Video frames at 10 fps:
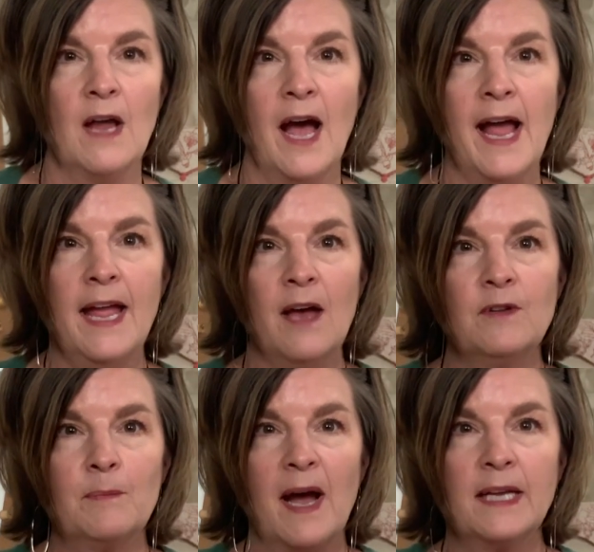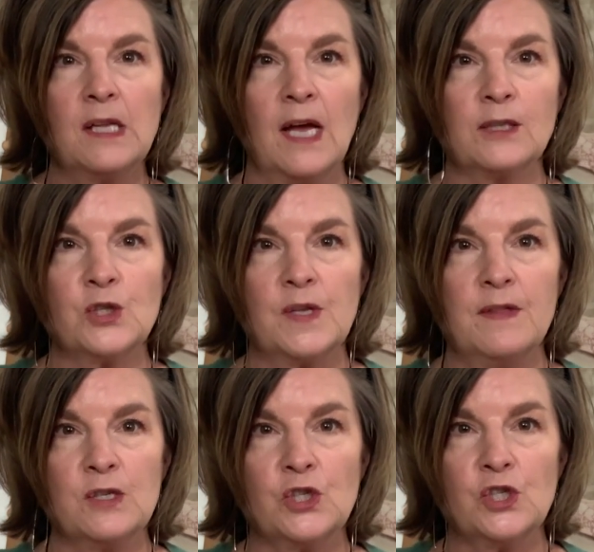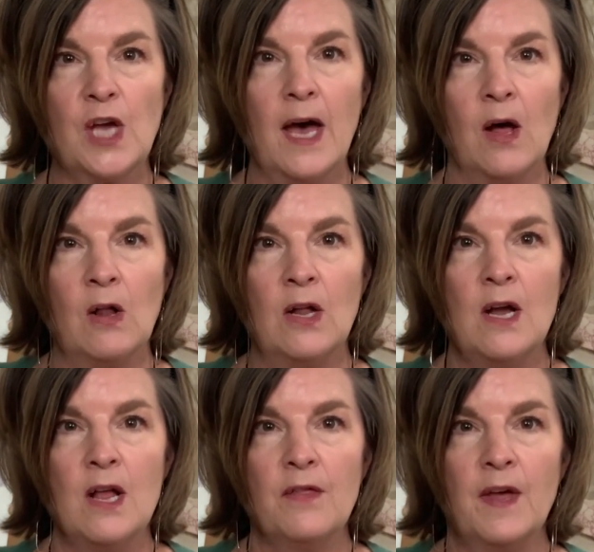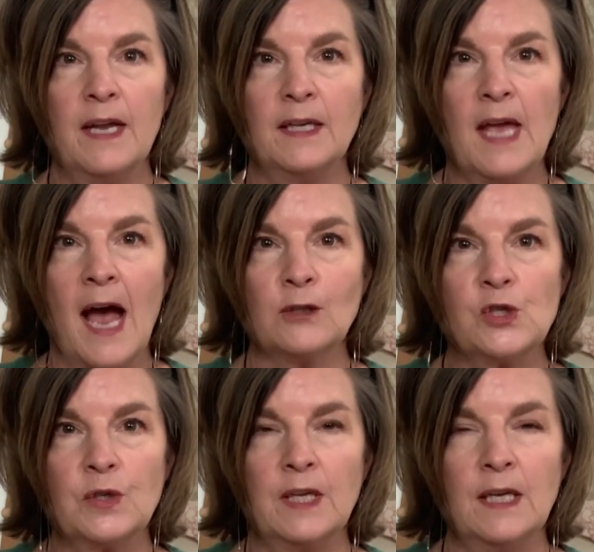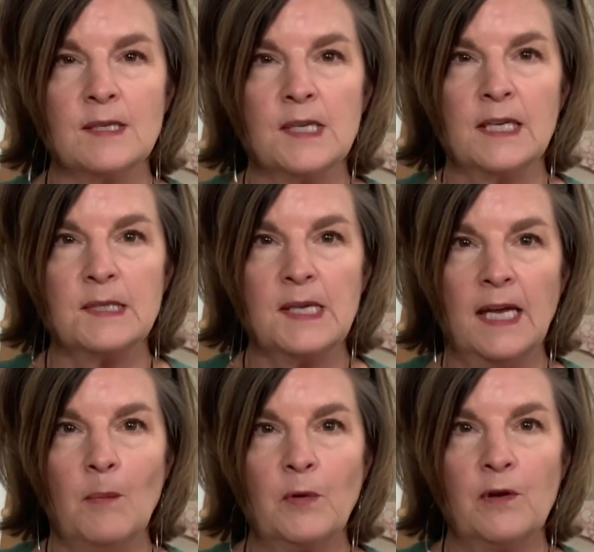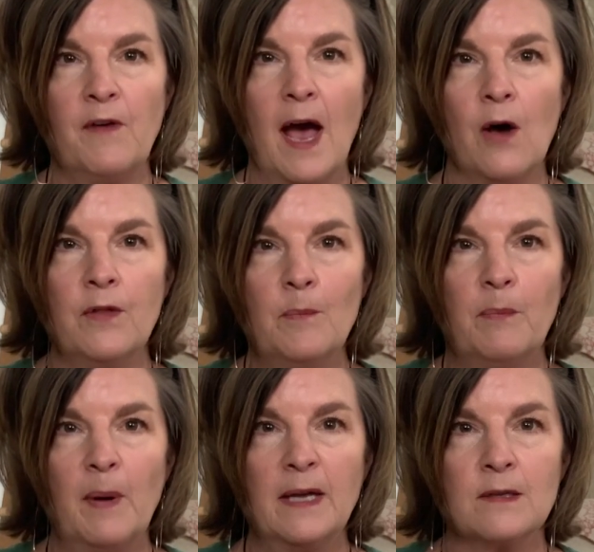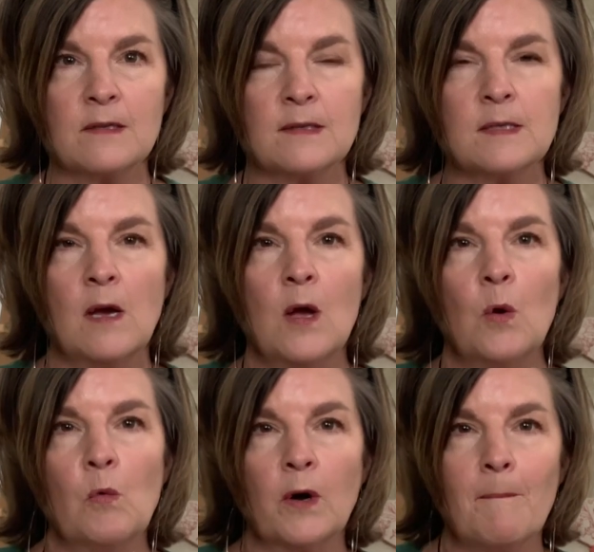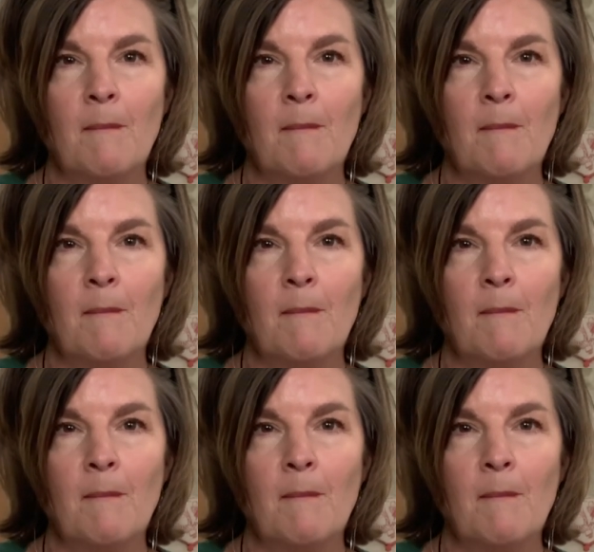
I have in my collection this shell that actually is an example of how the buttons were